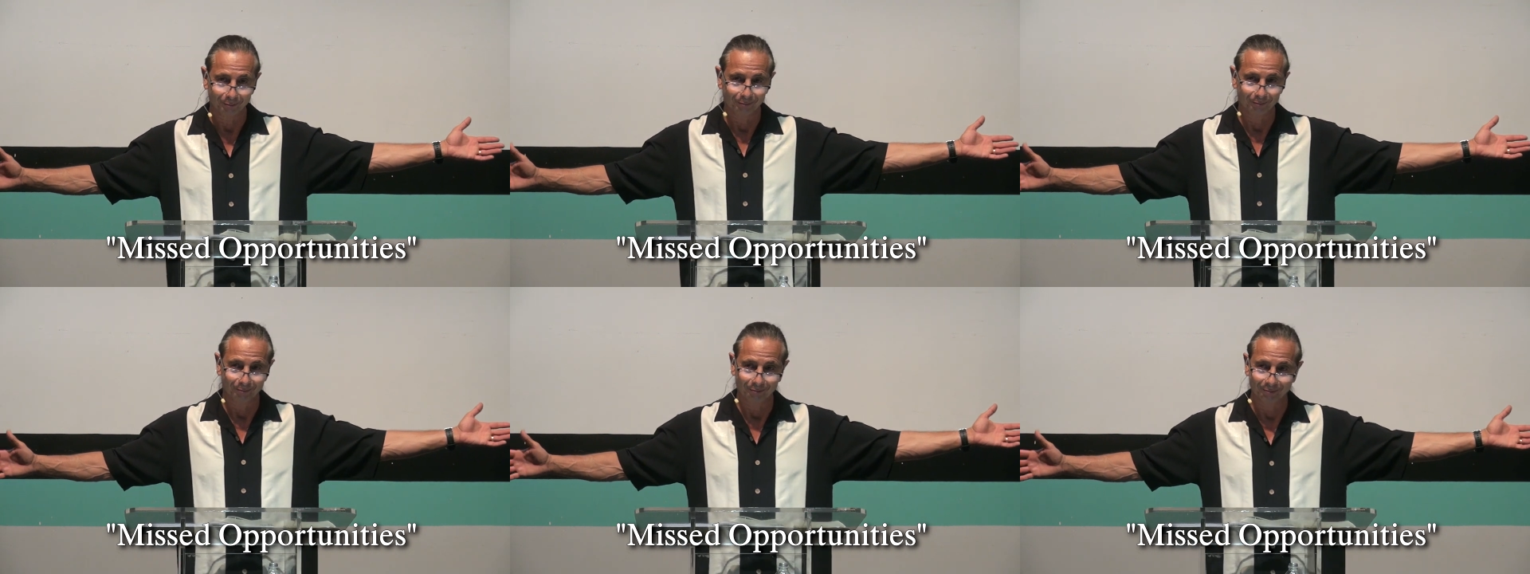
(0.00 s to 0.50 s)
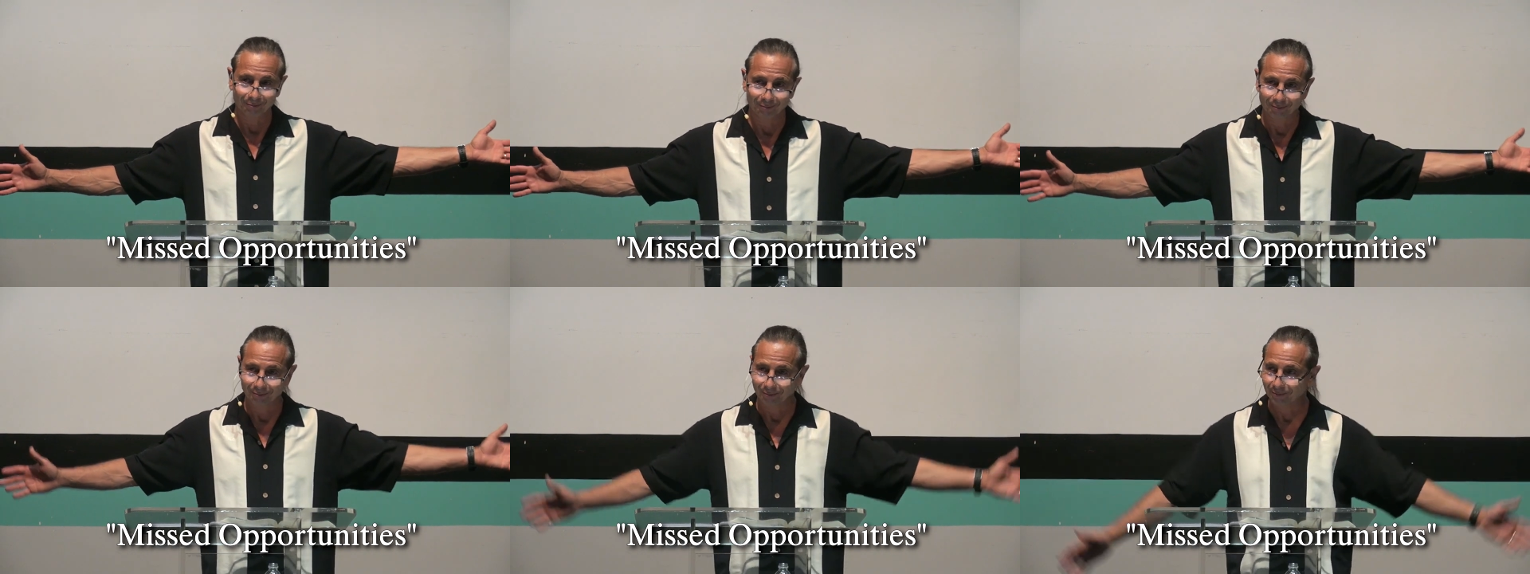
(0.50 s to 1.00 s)

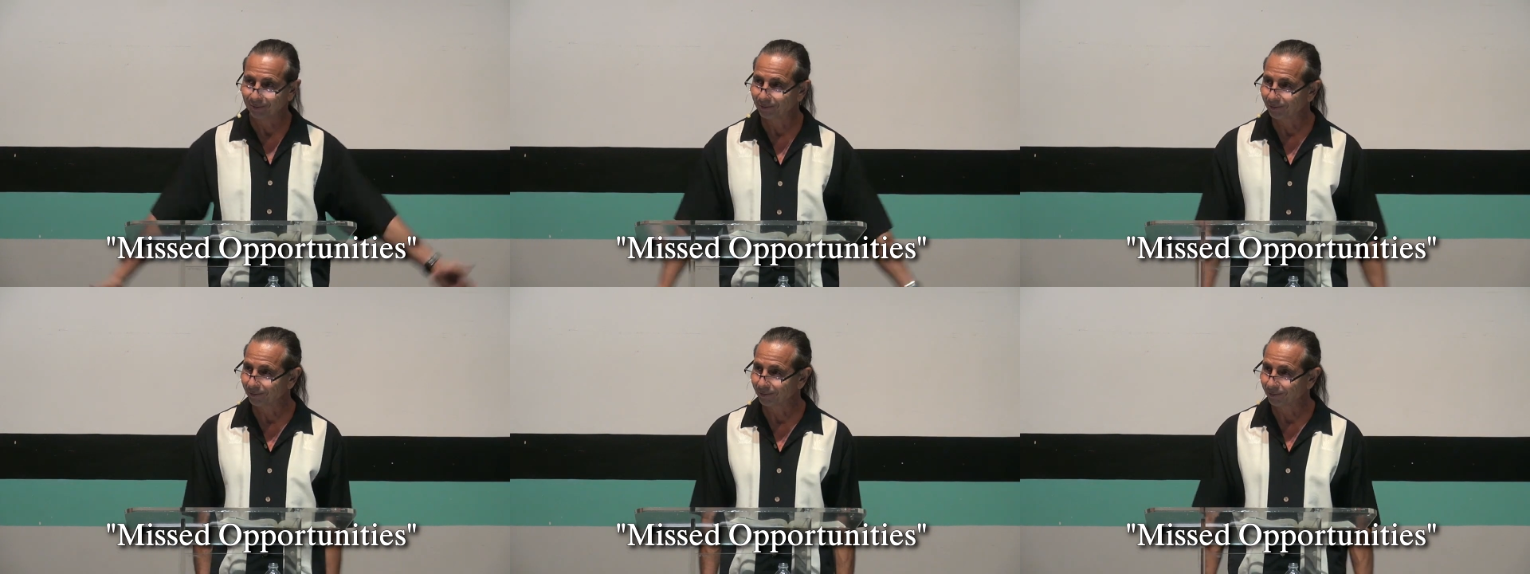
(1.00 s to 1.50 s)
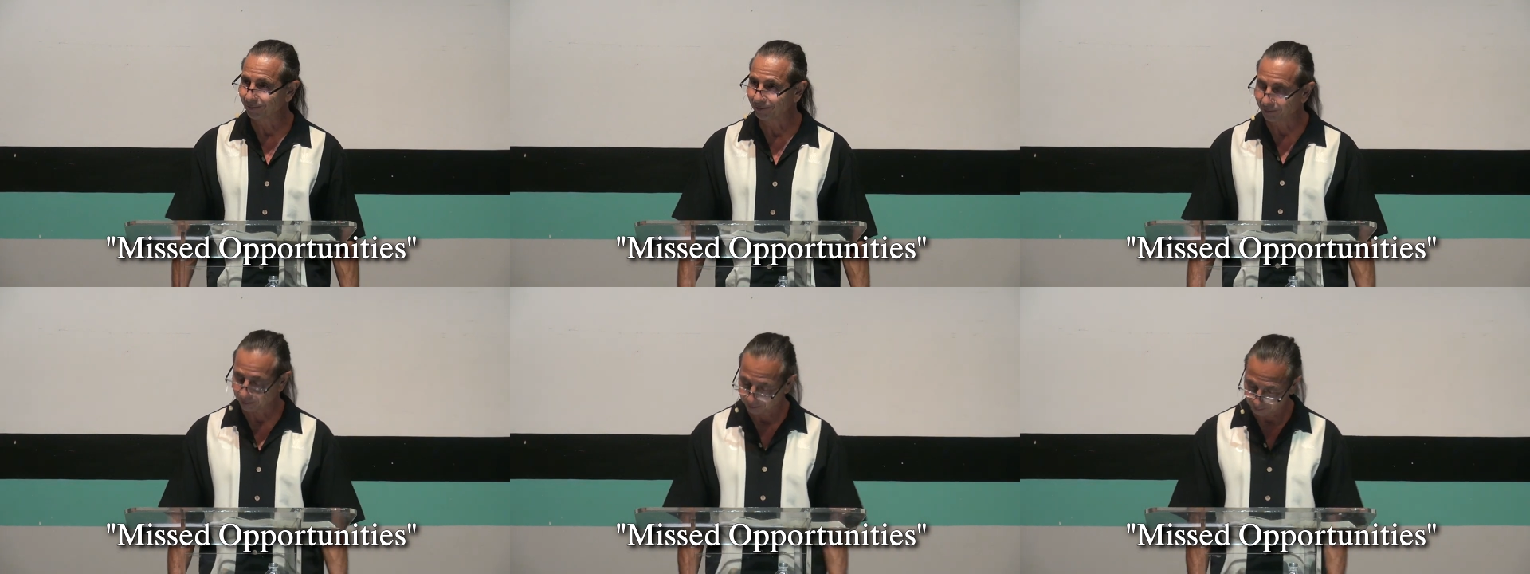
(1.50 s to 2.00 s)

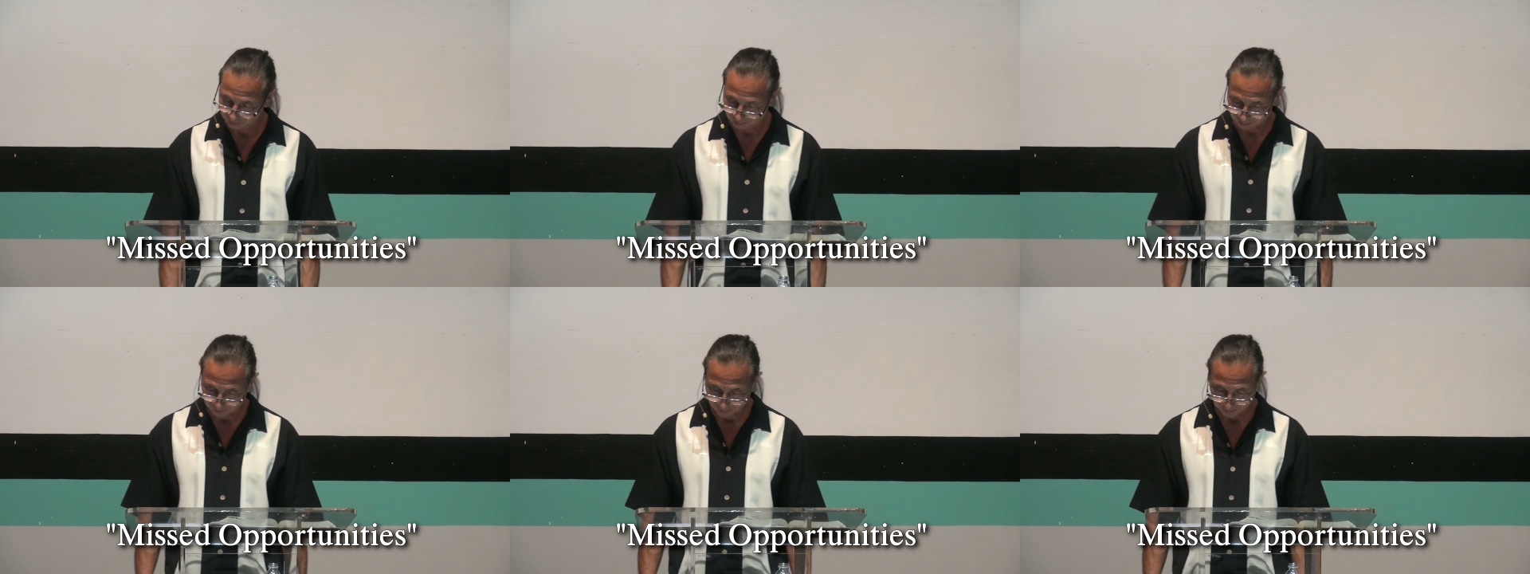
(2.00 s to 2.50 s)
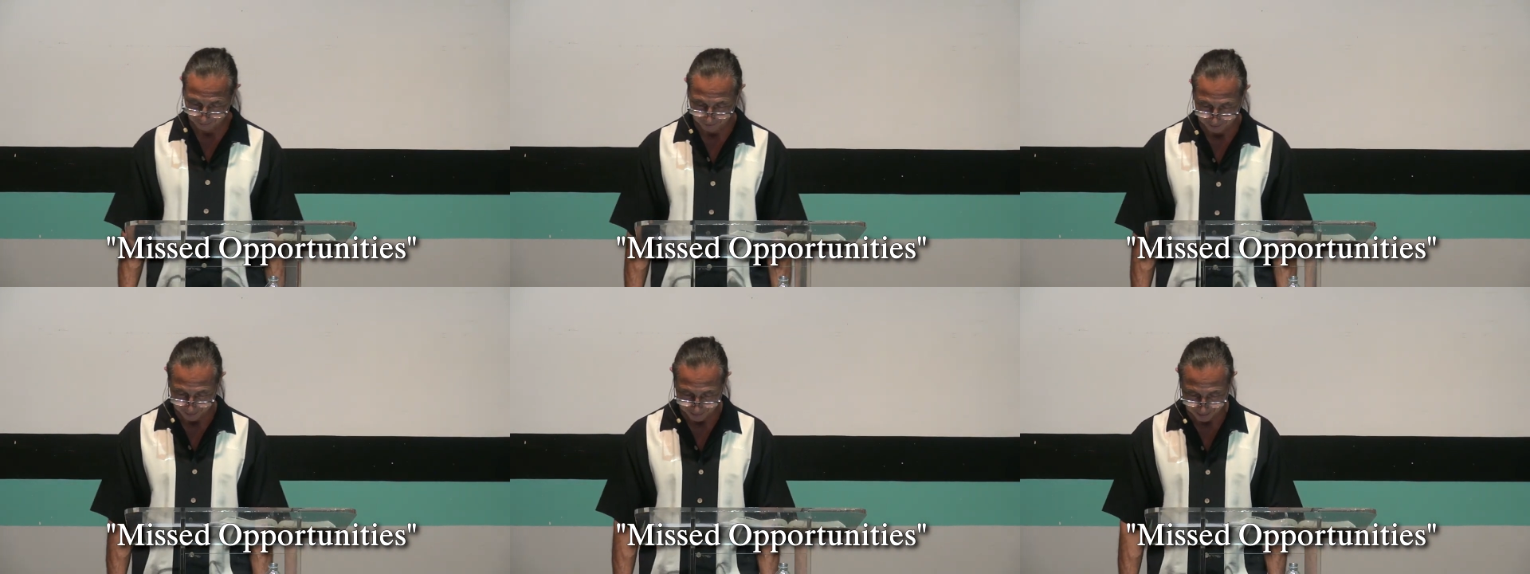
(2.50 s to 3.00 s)

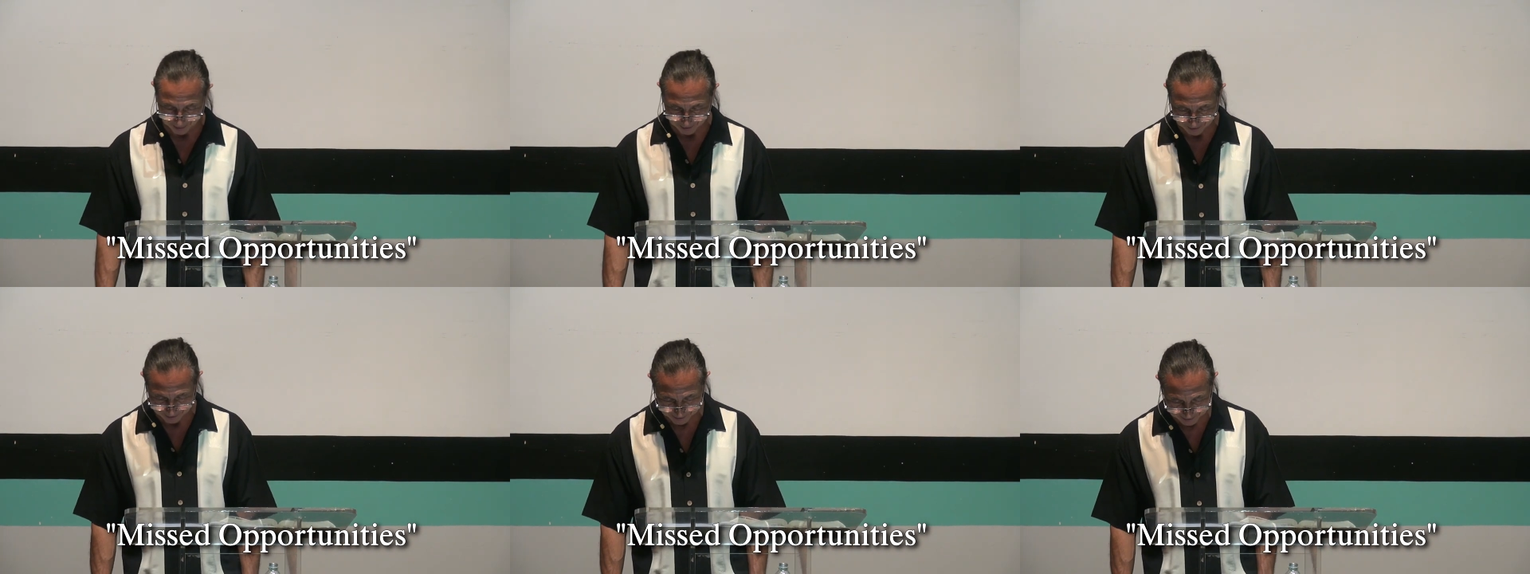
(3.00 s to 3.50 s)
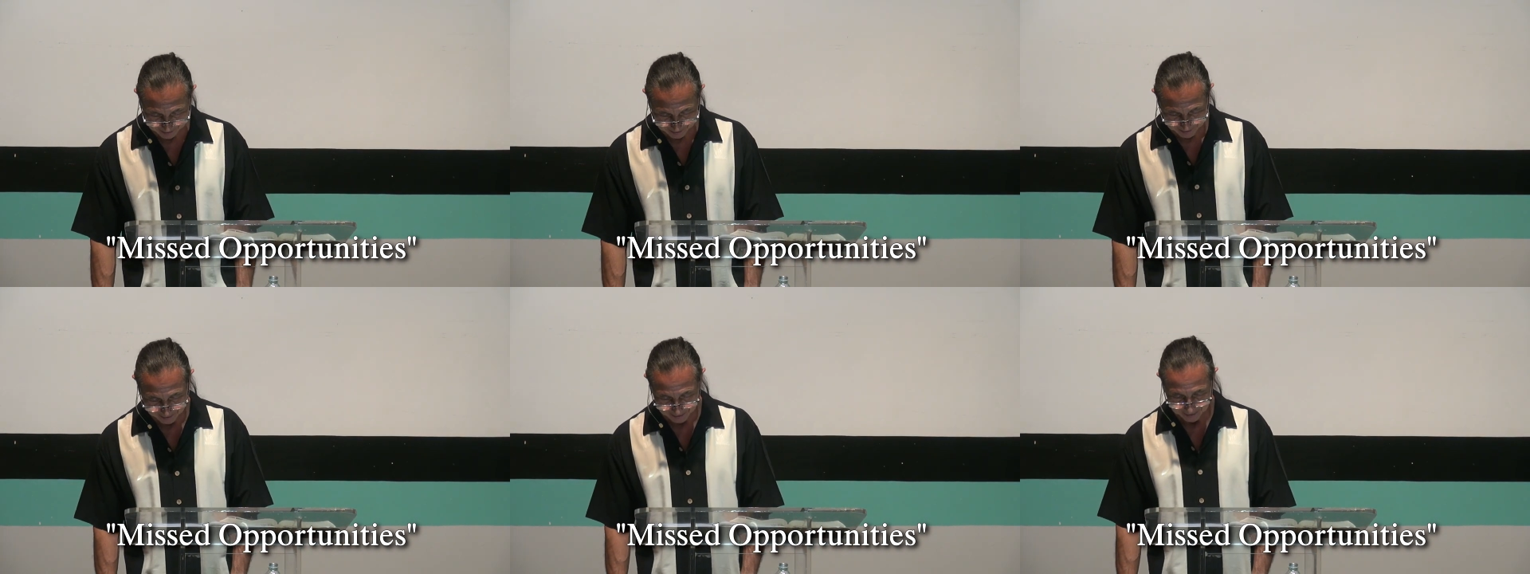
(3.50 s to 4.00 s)

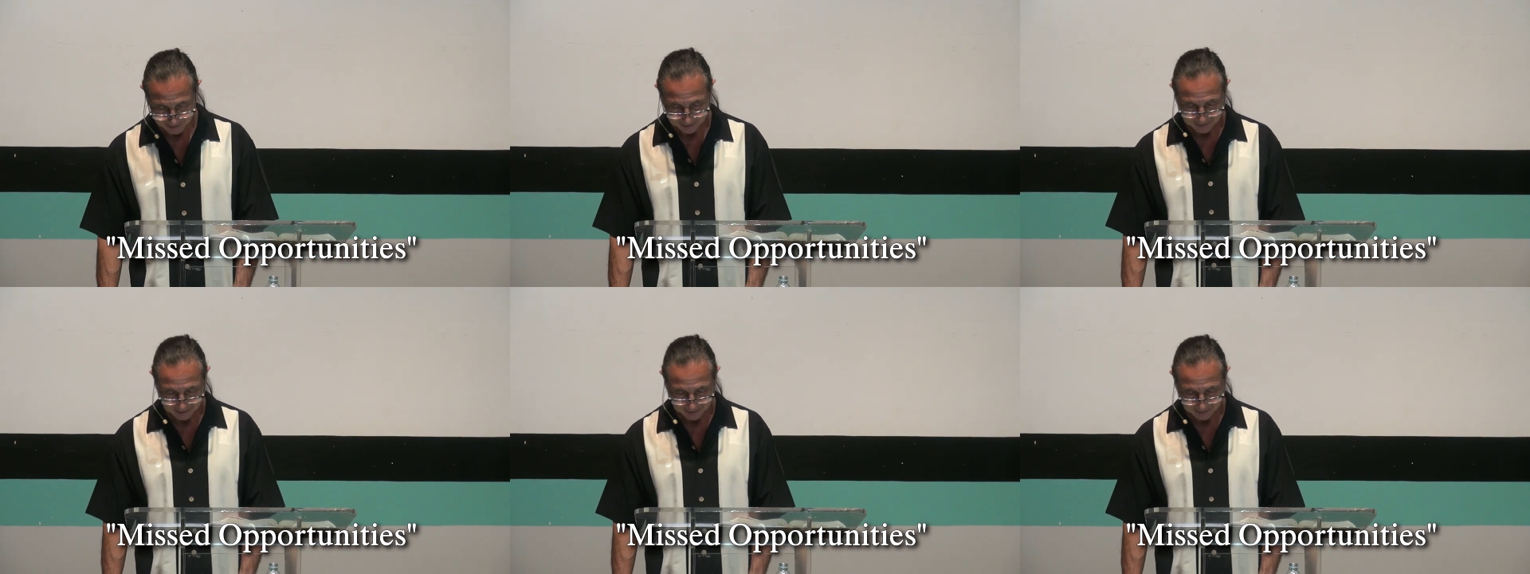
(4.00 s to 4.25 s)
Nothing is said.